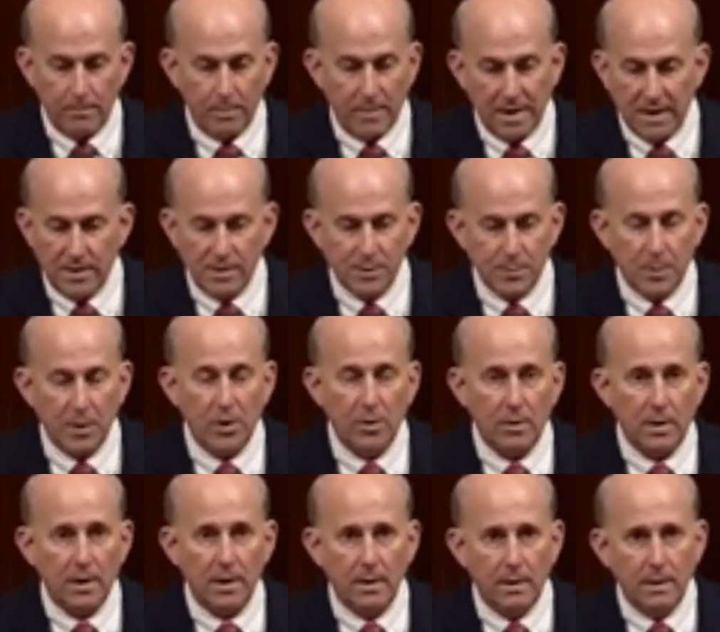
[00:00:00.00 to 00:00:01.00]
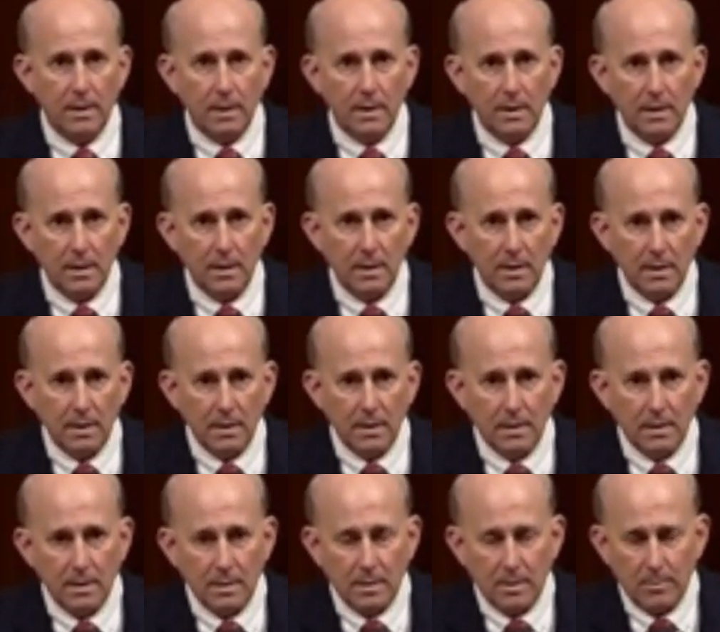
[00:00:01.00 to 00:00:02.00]
I mean,
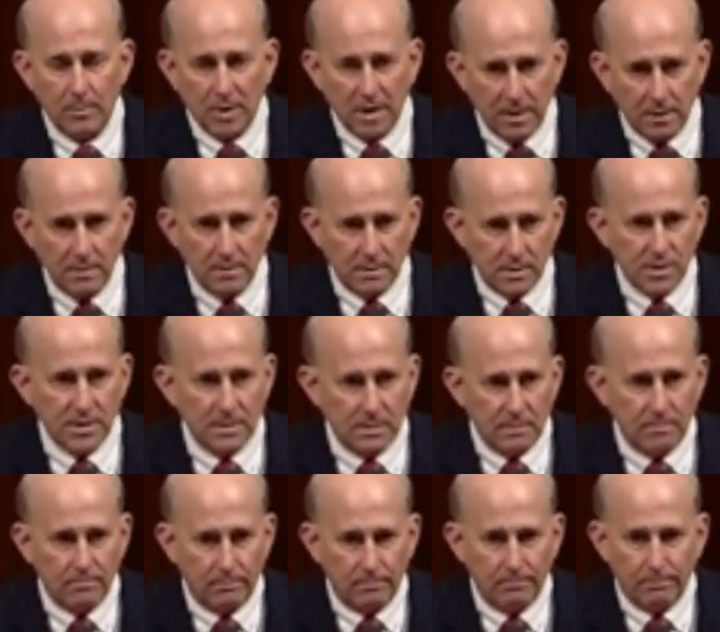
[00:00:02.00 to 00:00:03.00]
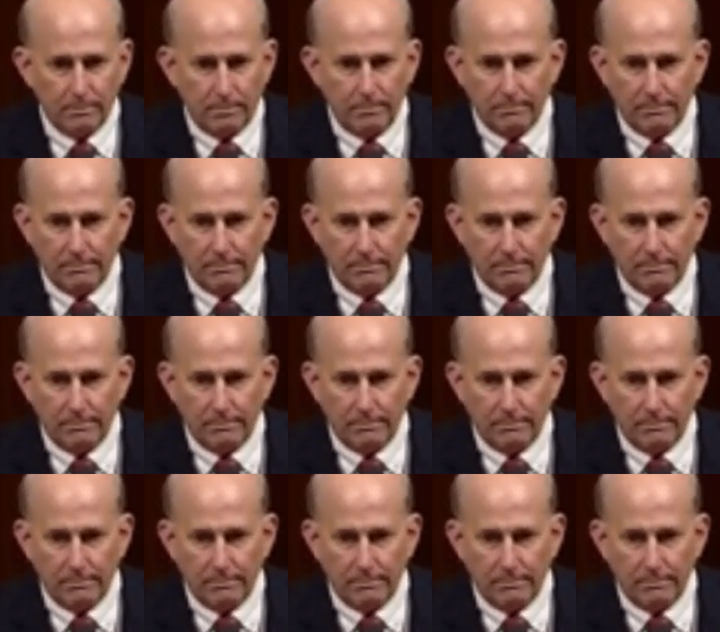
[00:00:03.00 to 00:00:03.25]
everybody's ignorant of something.